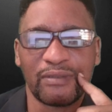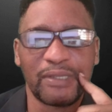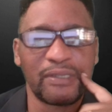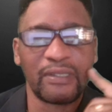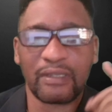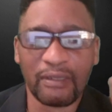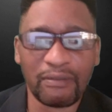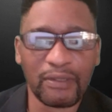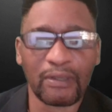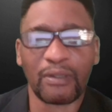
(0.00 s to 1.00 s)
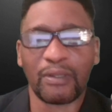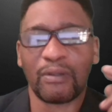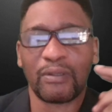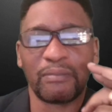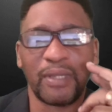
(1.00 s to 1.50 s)
can significantly
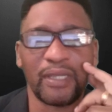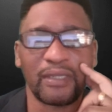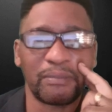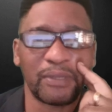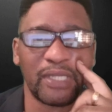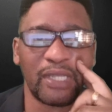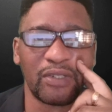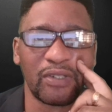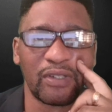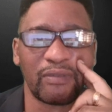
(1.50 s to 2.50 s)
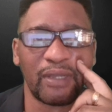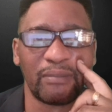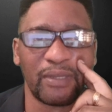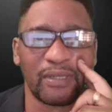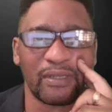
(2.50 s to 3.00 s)
undermine the potential of that
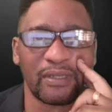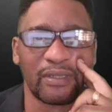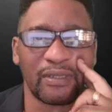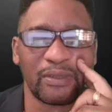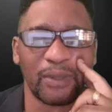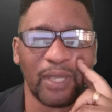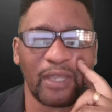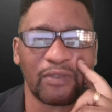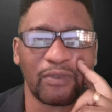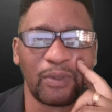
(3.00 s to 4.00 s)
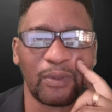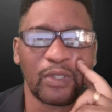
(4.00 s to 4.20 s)
business to cash flow.